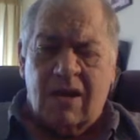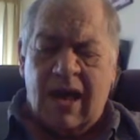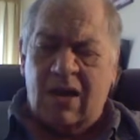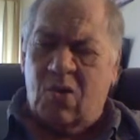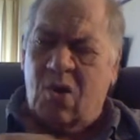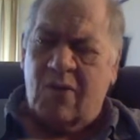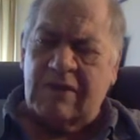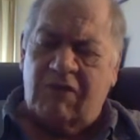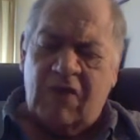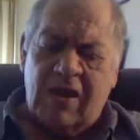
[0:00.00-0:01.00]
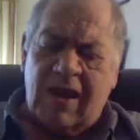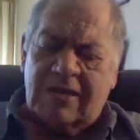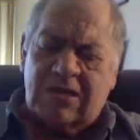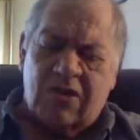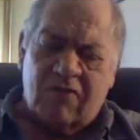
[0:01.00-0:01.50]
I don't always feel
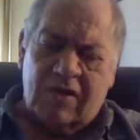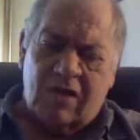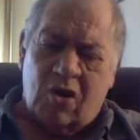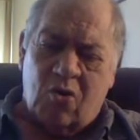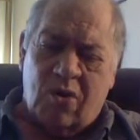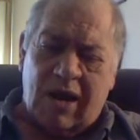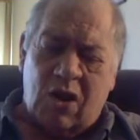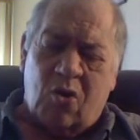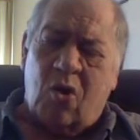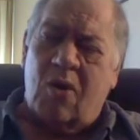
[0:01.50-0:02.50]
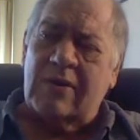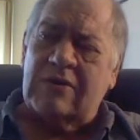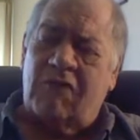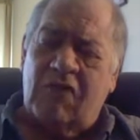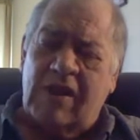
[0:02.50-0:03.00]
like serving the Lord. I don't
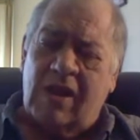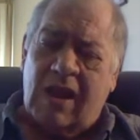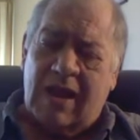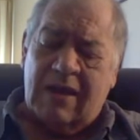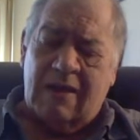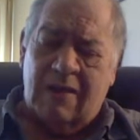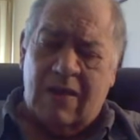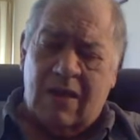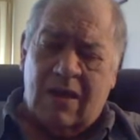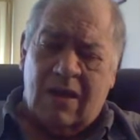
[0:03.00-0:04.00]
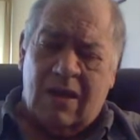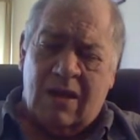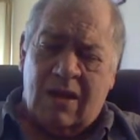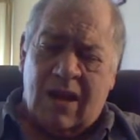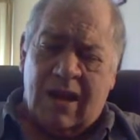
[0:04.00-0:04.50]
always feel
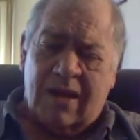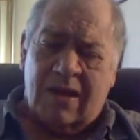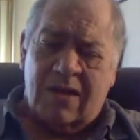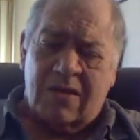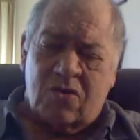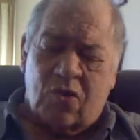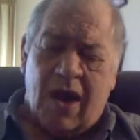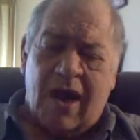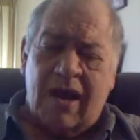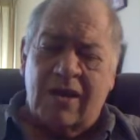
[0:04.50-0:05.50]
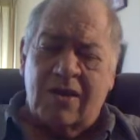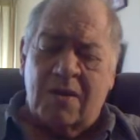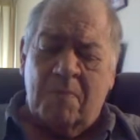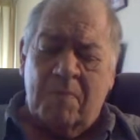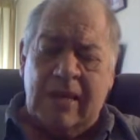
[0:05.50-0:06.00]
like trying
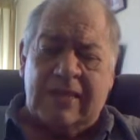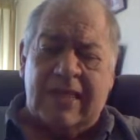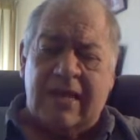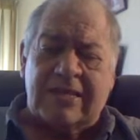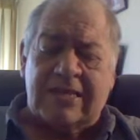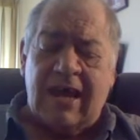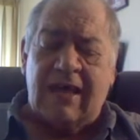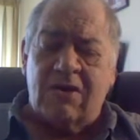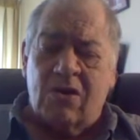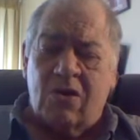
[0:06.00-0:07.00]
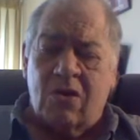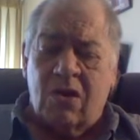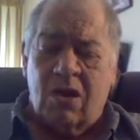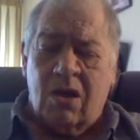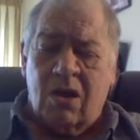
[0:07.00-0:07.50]
to meet that standard or
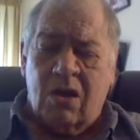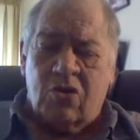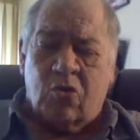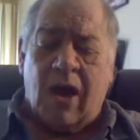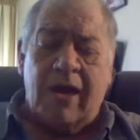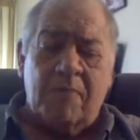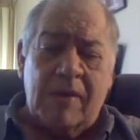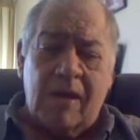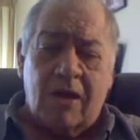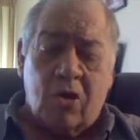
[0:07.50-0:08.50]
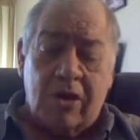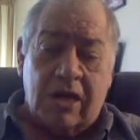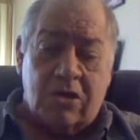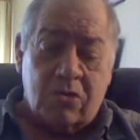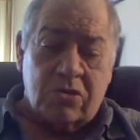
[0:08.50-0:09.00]
try to be a
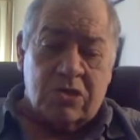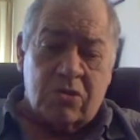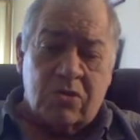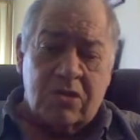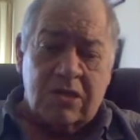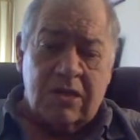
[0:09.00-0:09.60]
goody two-shoes.